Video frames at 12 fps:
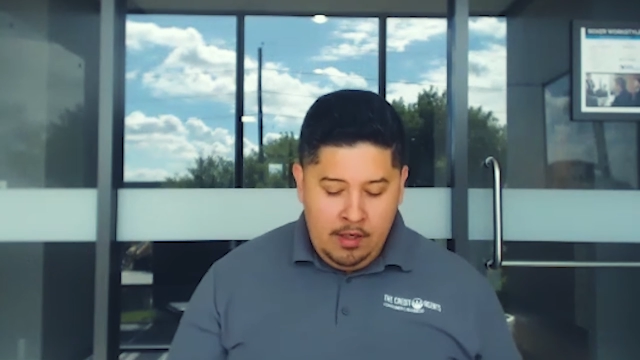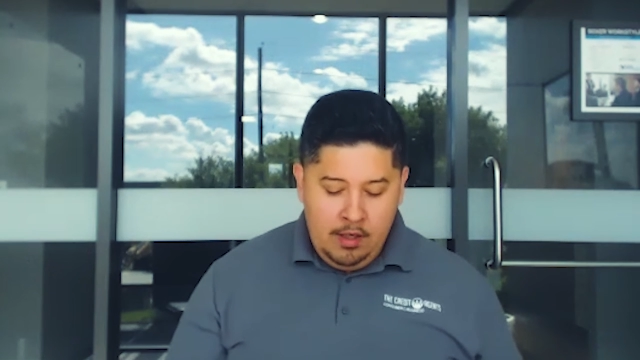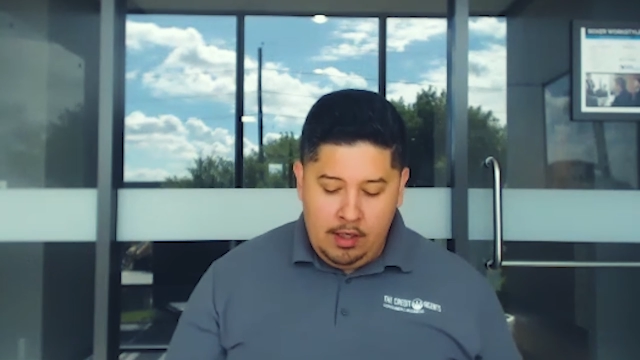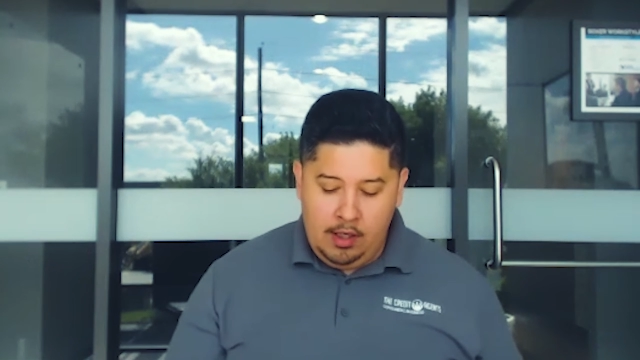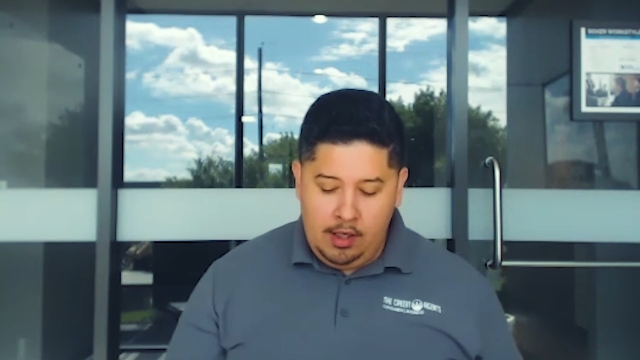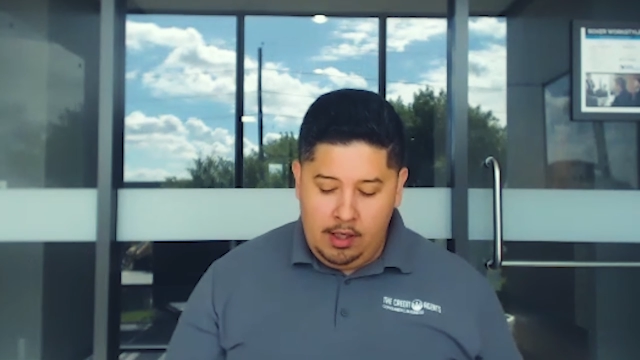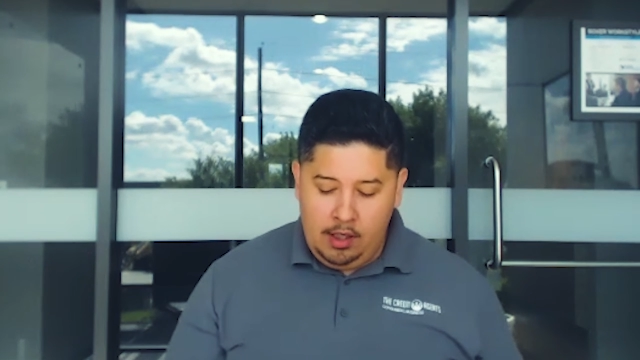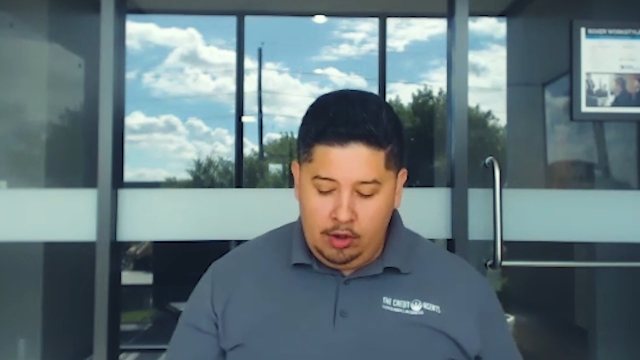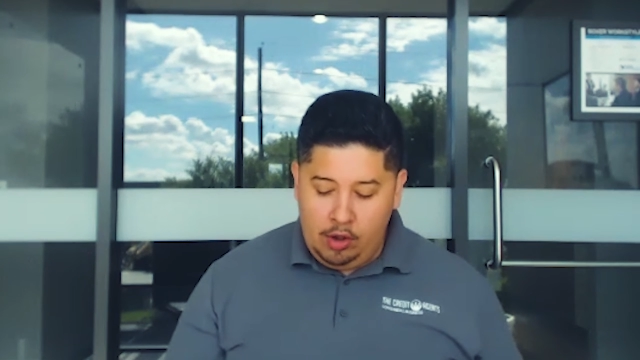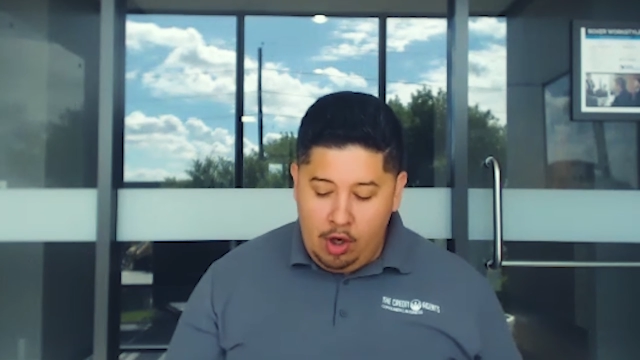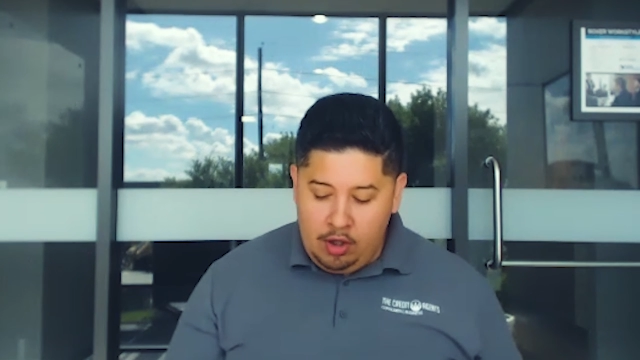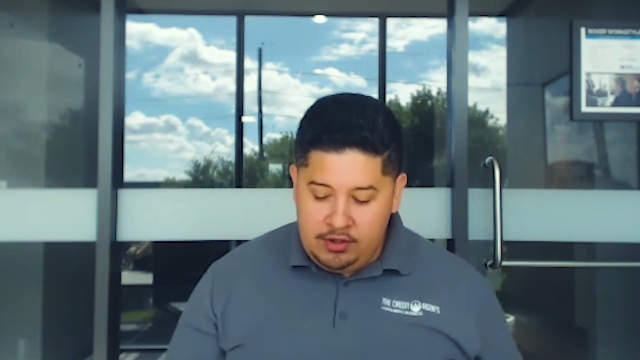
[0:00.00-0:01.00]
uh,
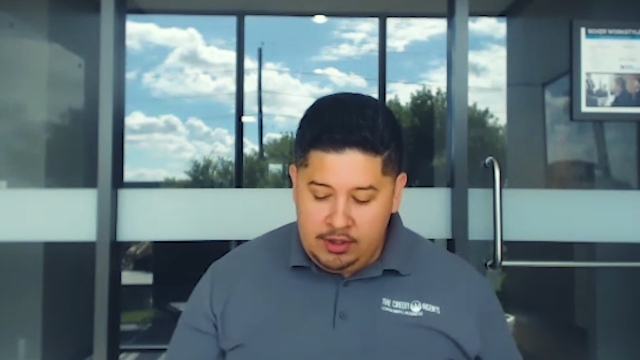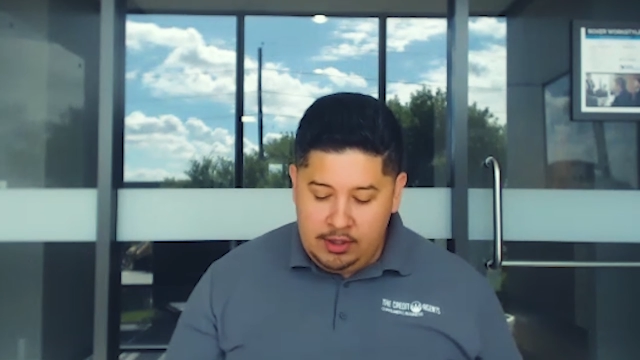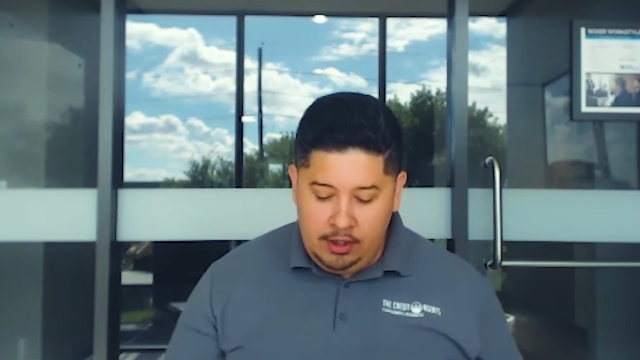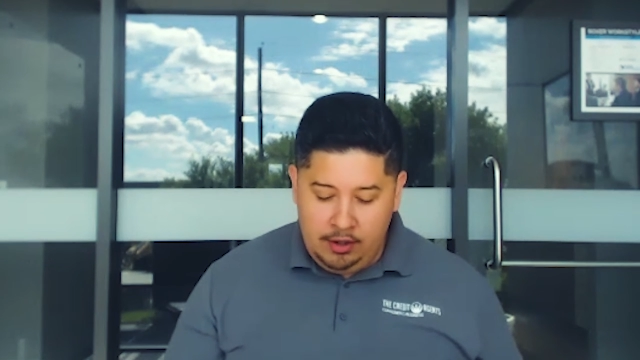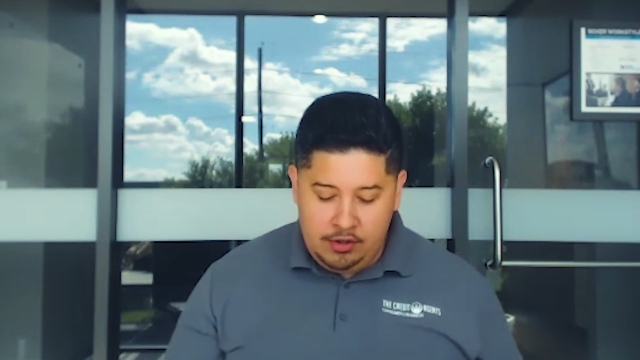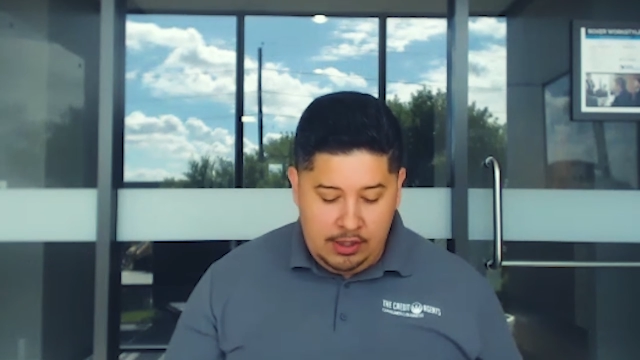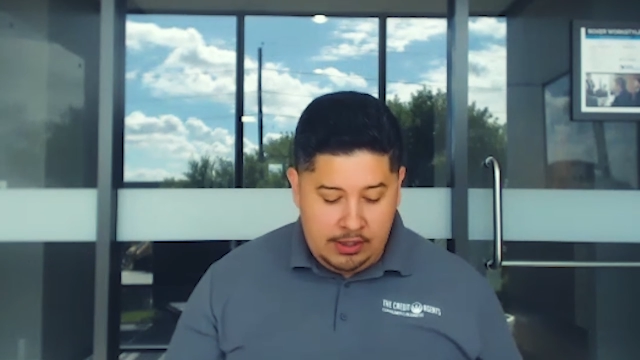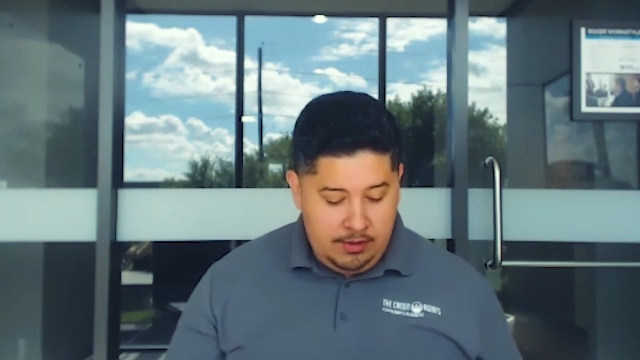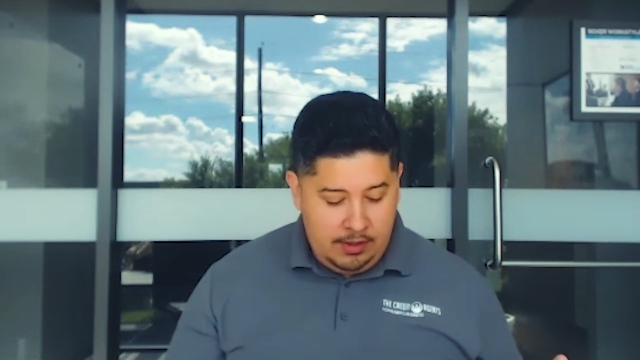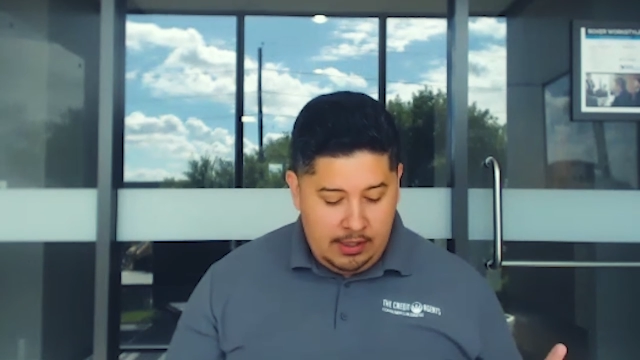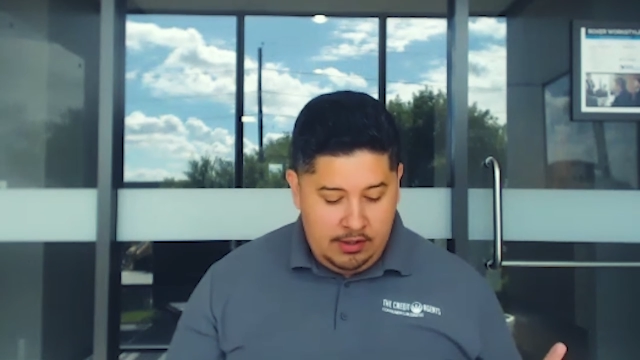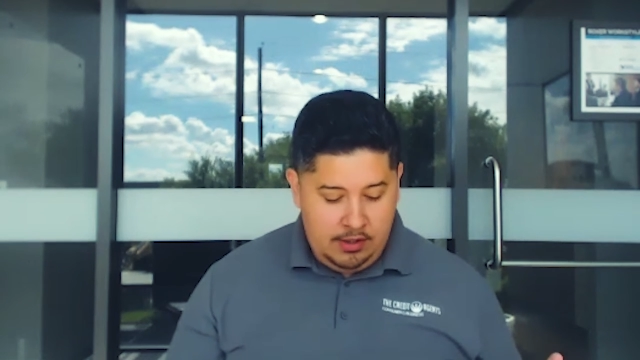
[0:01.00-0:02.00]
laws in there so that's
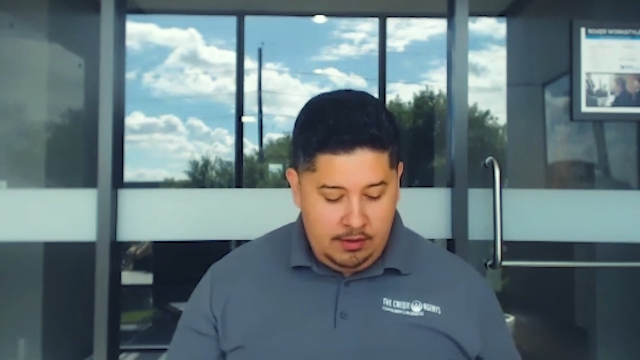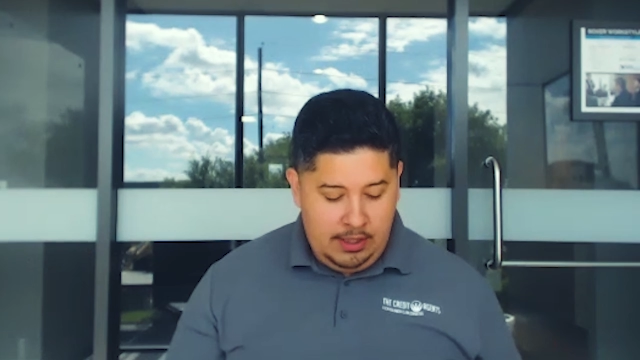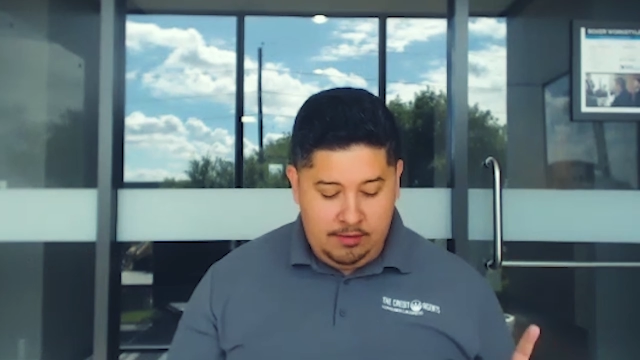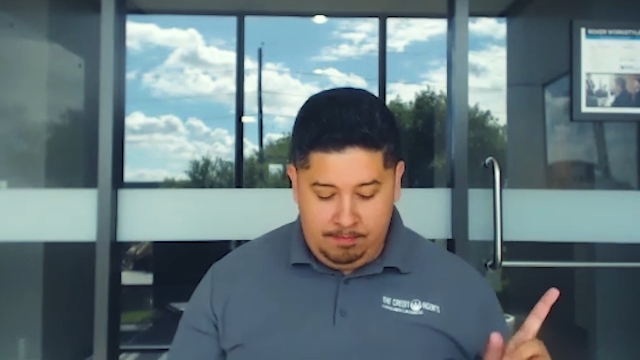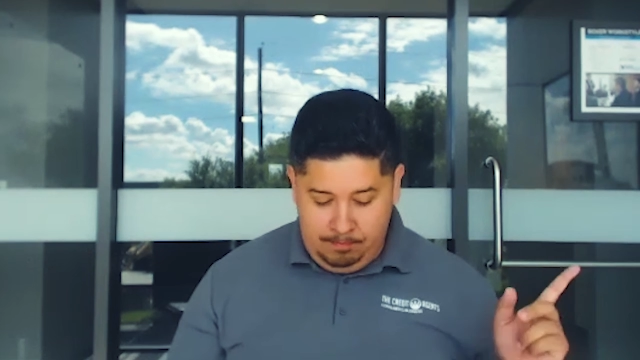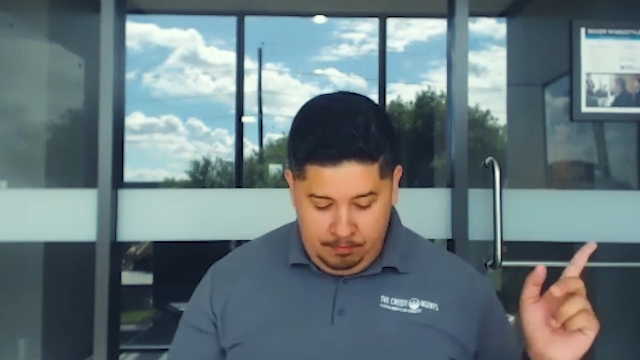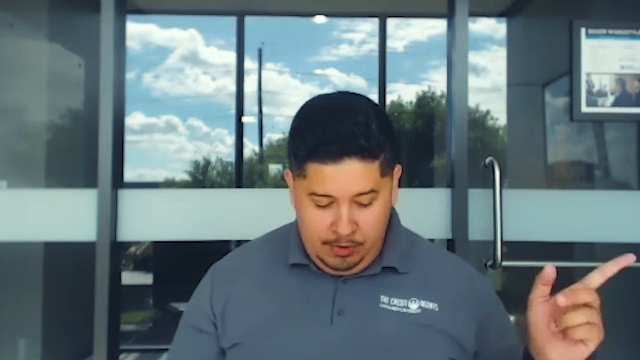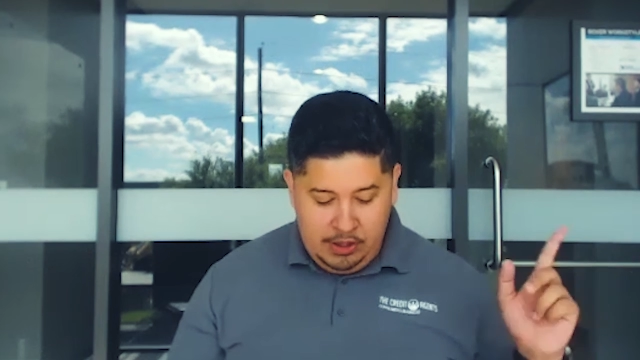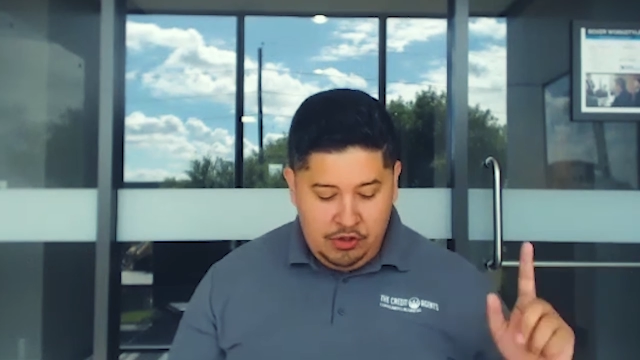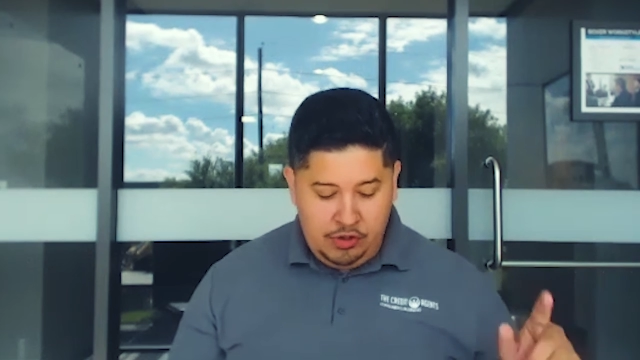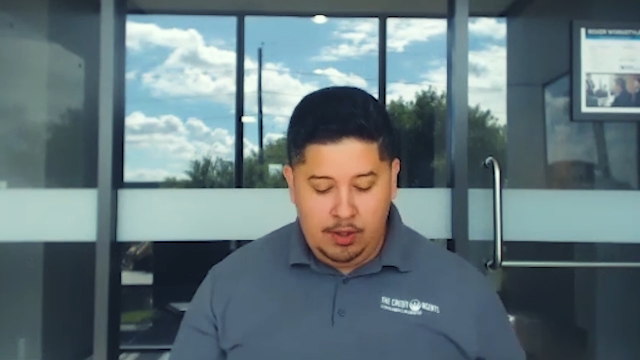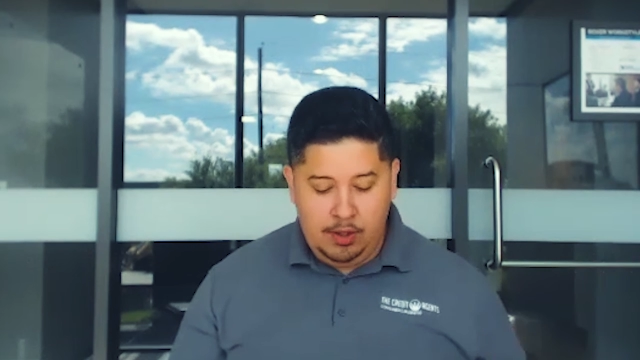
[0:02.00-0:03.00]
that's that's
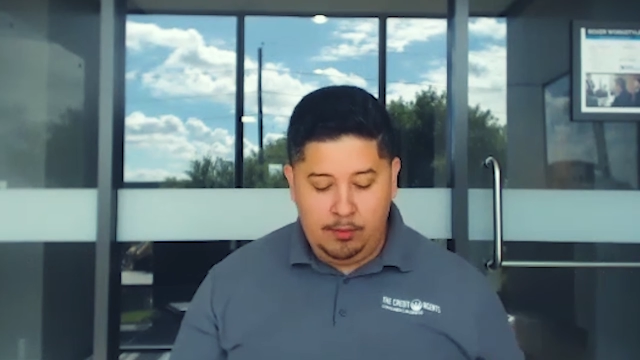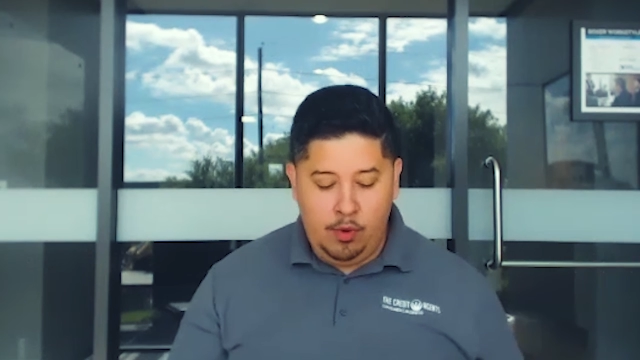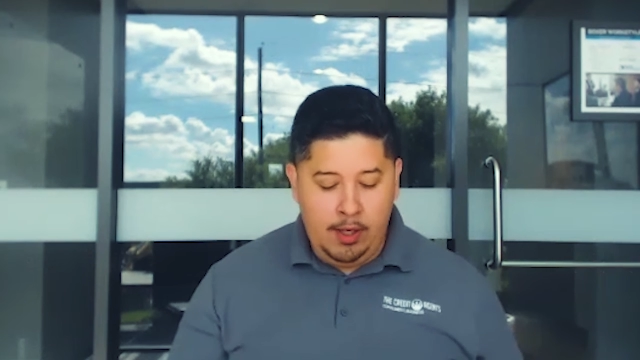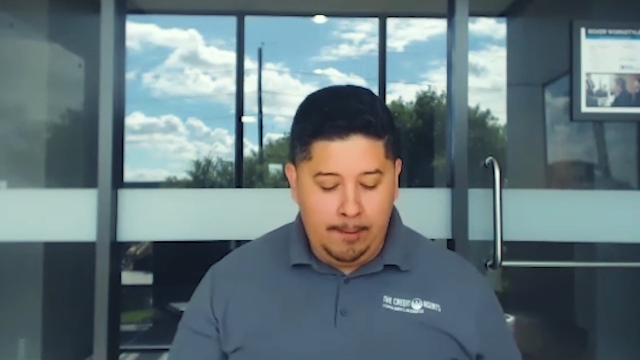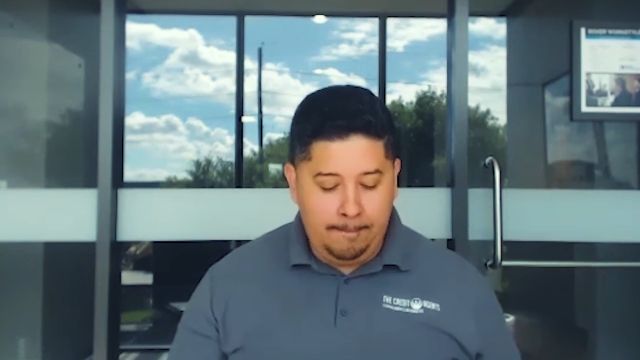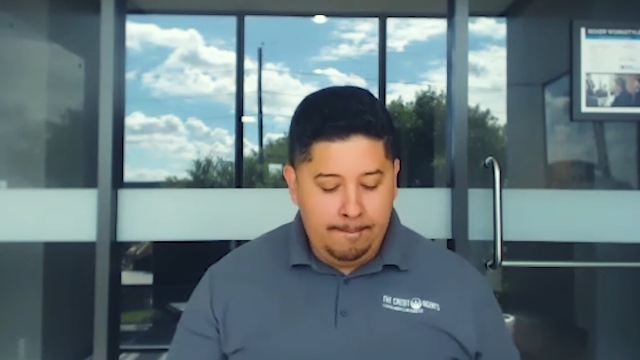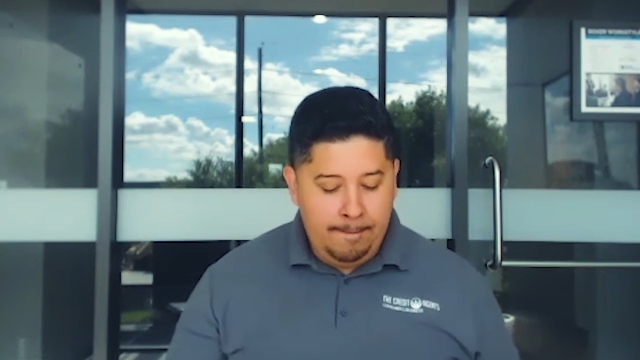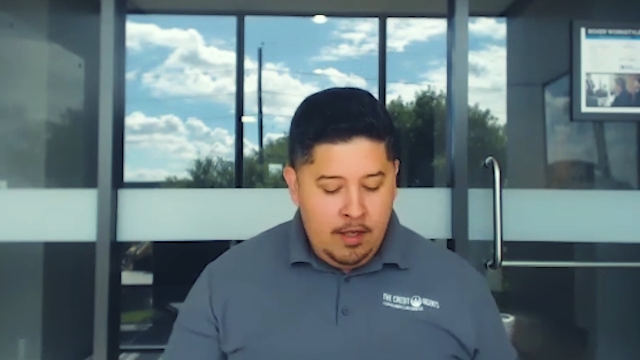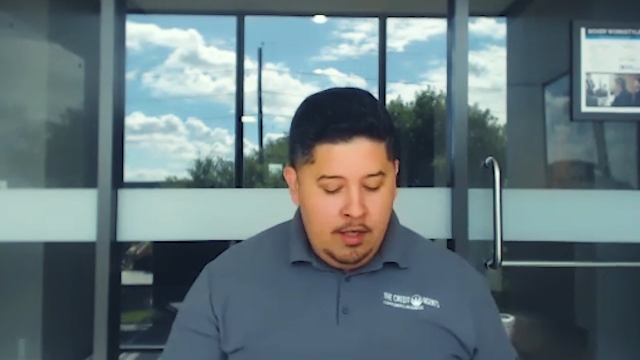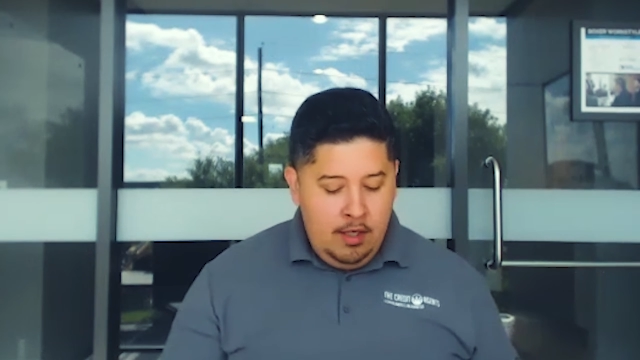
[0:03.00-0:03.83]
issue number 1